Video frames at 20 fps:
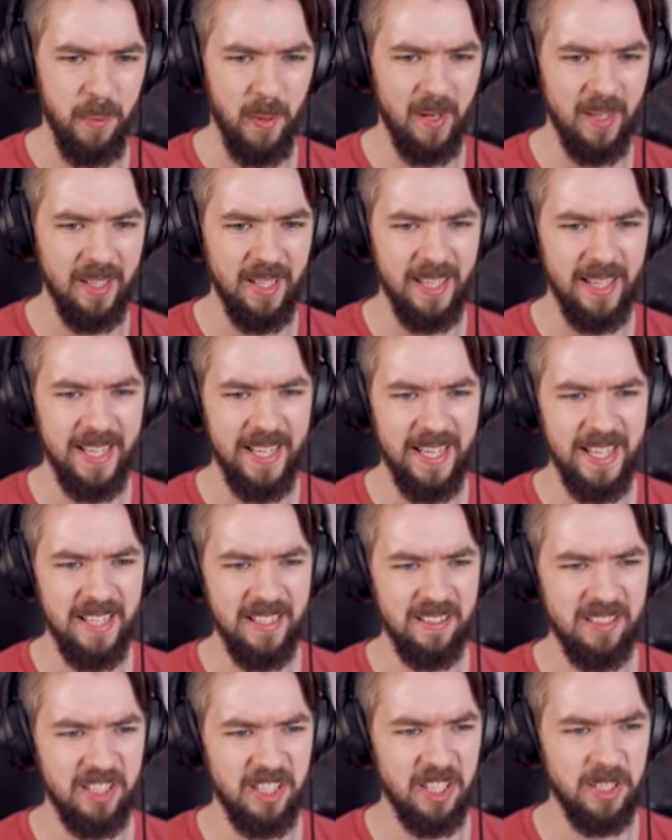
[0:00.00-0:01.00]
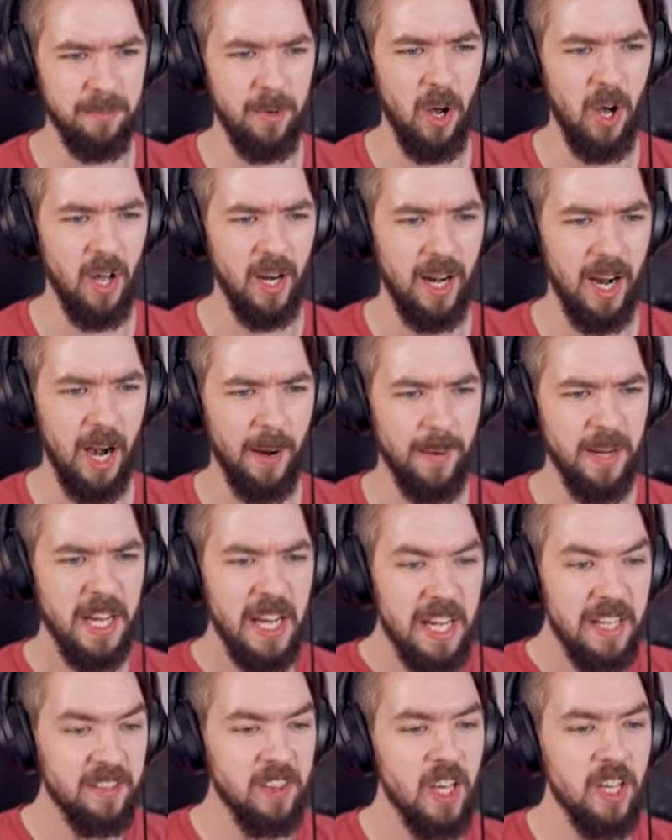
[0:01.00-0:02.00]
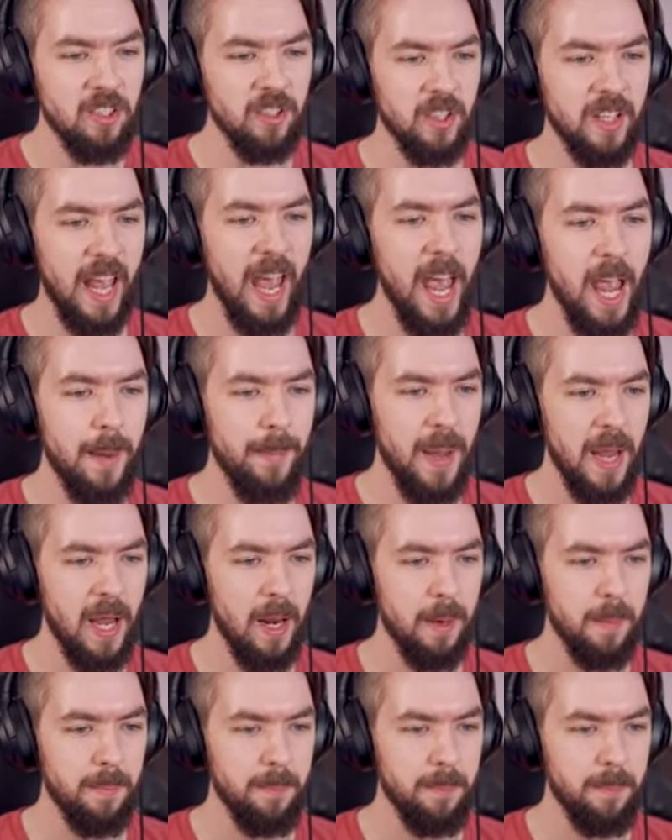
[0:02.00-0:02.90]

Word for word: please, small army. These are the hay bale